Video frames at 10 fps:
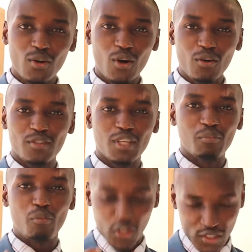of the
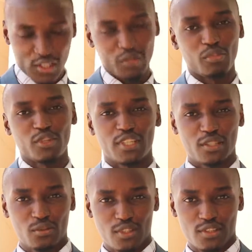most
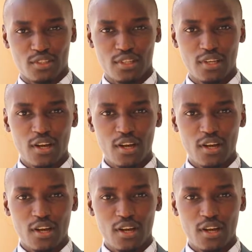important ones.